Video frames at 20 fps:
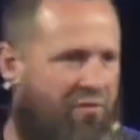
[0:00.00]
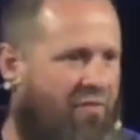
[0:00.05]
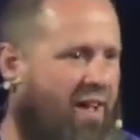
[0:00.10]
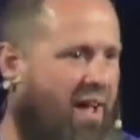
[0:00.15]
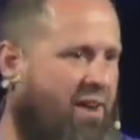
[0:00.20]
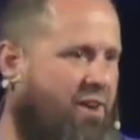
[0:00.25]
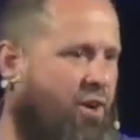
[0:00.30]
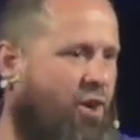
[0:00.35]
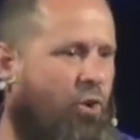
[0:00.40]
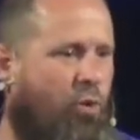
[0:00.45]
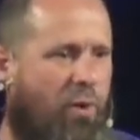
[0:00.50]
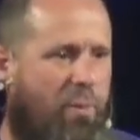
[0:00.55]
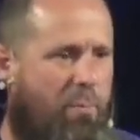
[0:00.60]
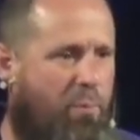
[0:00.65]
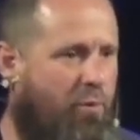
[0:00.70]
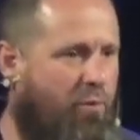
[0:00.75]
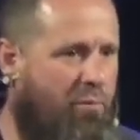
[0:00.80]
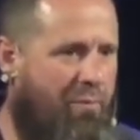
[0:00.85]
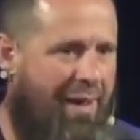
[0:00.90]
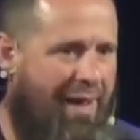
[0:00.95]
They would find a
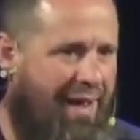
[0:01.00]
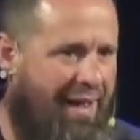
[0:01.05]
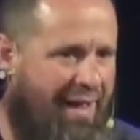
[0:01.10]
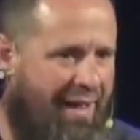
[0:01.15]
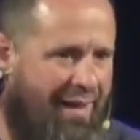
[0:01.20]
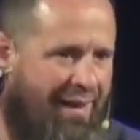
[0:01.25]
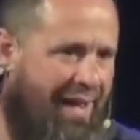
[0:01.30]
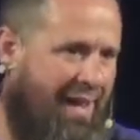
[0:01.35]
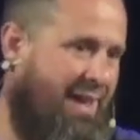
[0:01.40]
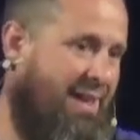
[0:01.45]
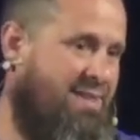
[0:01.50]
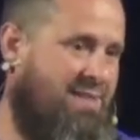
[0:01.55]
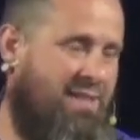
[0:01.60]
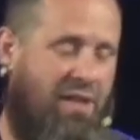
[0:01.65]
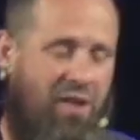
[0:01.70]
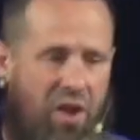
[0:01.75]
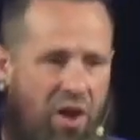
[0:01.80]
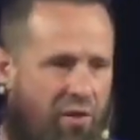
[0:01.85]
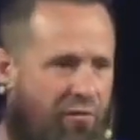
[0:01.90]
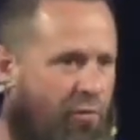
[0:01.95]
crippled man,
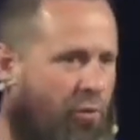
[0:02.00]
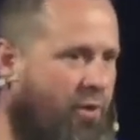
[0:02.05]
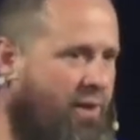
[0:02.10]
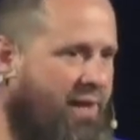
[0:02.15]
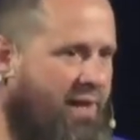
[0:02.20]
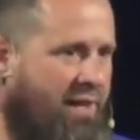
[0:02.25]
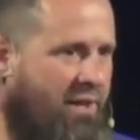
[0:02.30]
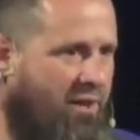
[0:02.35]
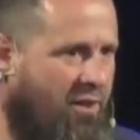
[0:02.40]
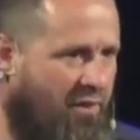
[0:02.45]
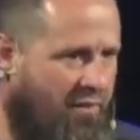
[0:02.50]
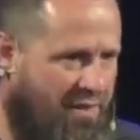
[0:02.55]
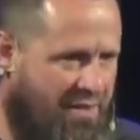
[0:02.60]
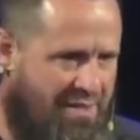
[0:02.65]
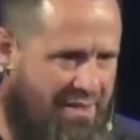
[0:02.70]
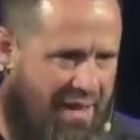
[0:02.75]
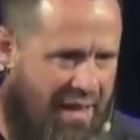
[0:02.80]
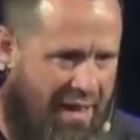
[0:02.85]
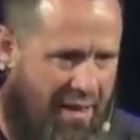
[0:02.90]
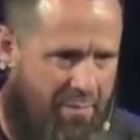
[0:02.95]
like, is it lawful to
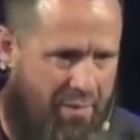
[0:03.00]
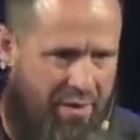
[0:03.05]
heal on the